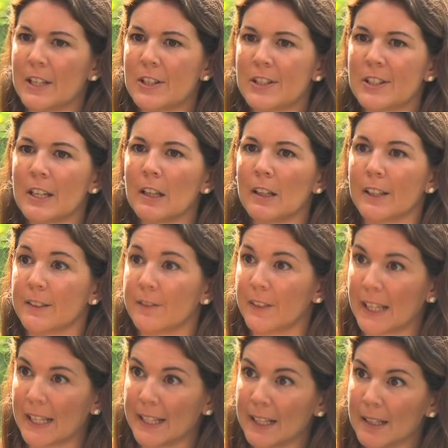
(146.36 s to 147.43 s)
It's still at the
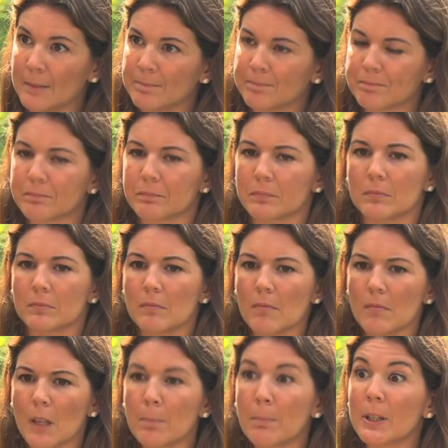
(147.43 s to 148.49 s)
beginning,
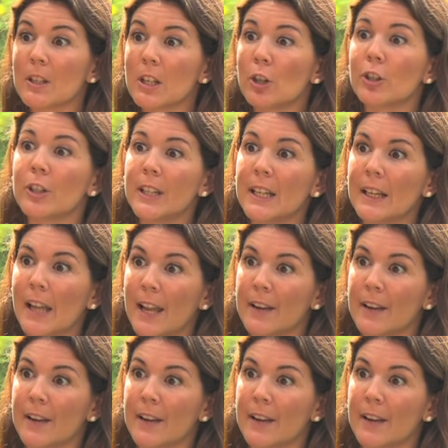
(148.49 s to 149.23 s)
but learning